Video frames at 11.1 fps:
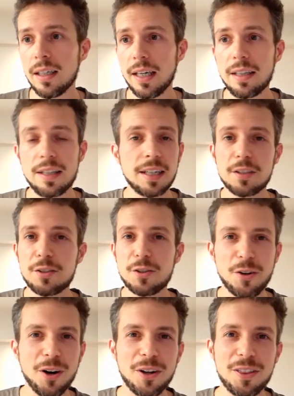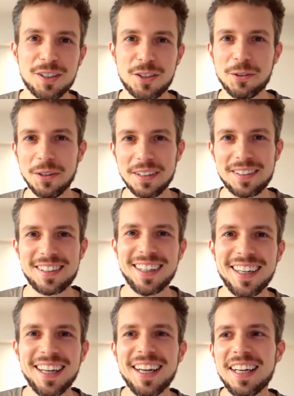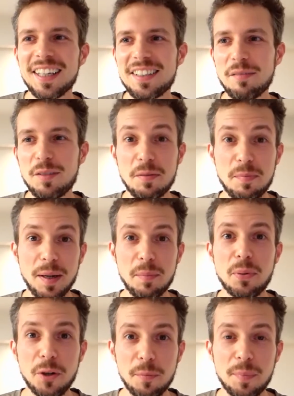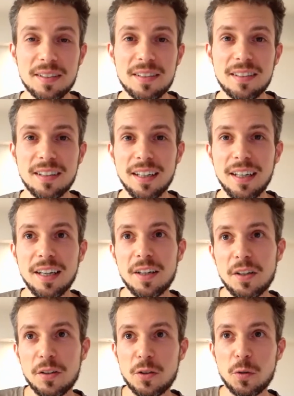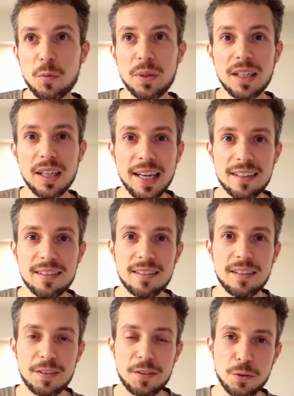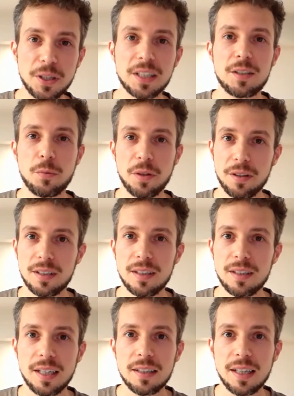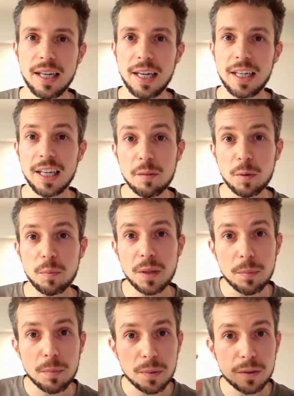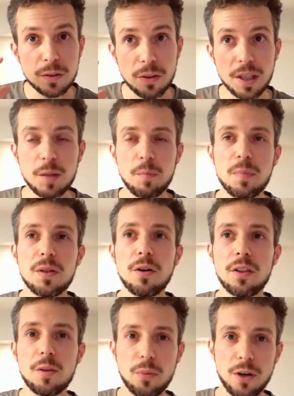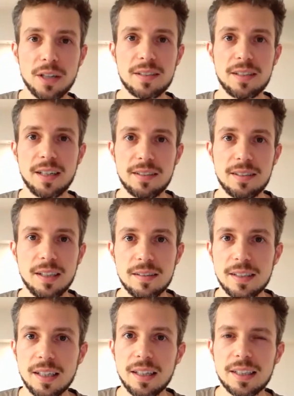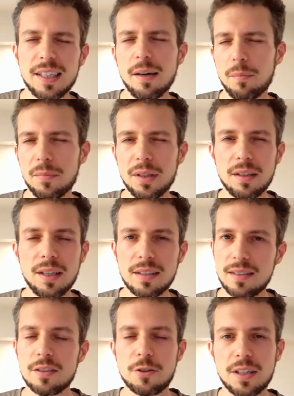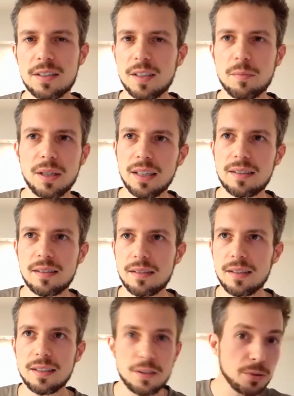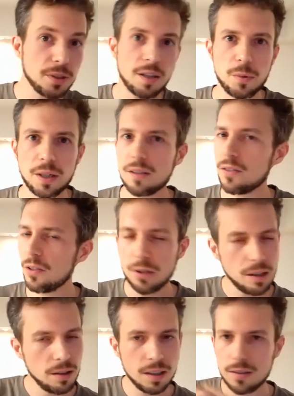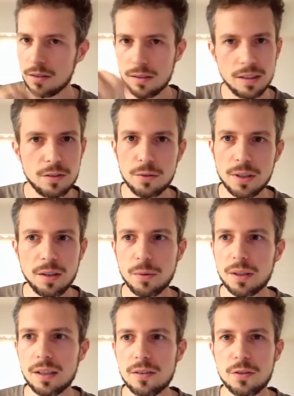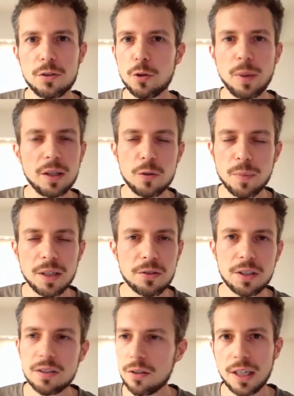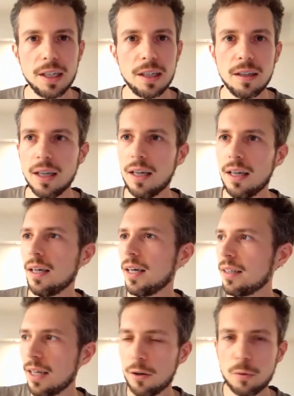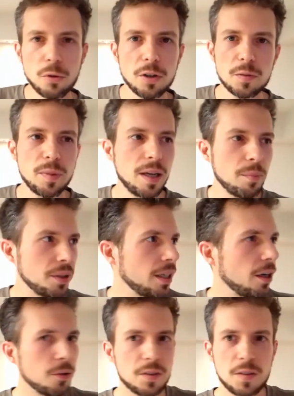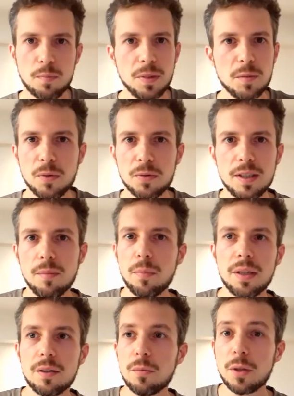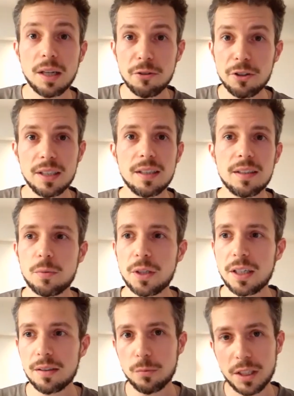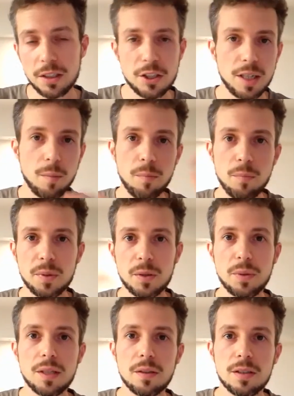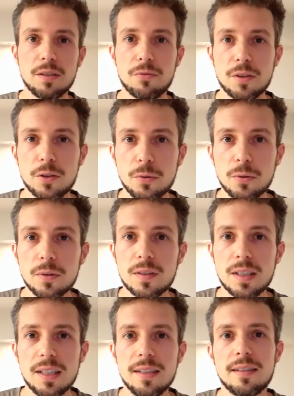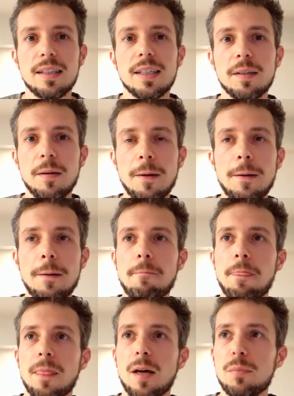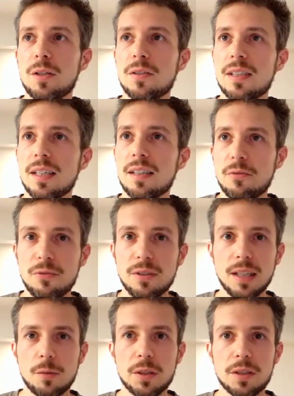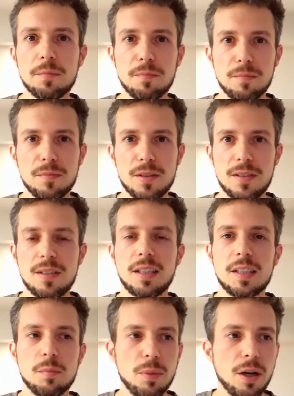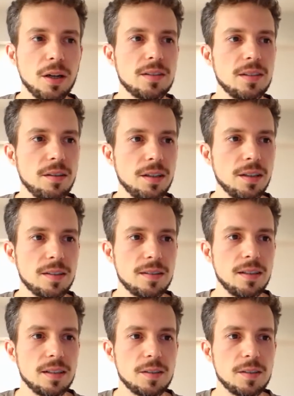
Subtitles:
and then I draw the tools, sometimes by purpose, to be less strict with it and enable people to think beyond the process and say like, yeah, that's interesting, but let's do another one. And so, let's do another one. Let's do a 2x2 matrix. Okay. And now a world map, and now a speedboat template, and whatever it is, we can jump between the different tools easily because it doesn't feel like we're stuck in a box. I think that's